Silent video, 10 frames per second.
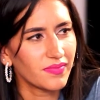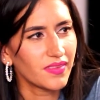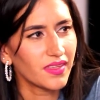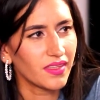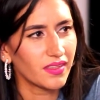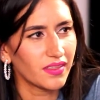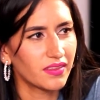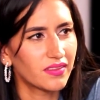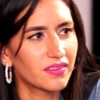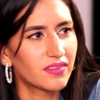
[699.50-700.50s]
what I do on the
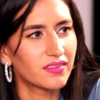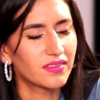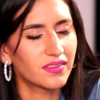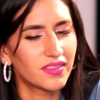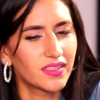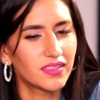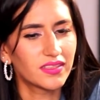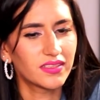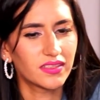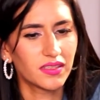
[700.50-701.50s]
side. This is why
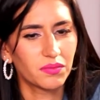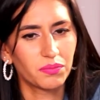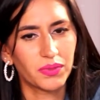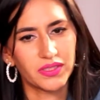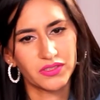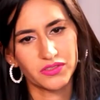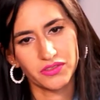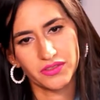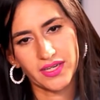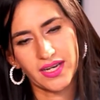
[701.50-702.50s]
I love
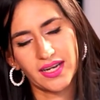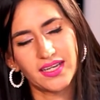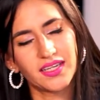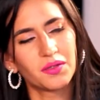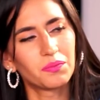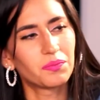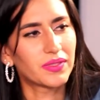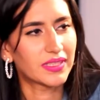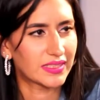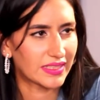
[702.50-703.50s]
what I do.
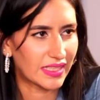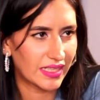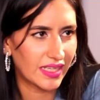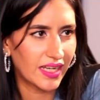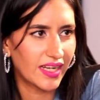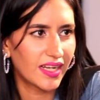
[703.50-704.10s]
And then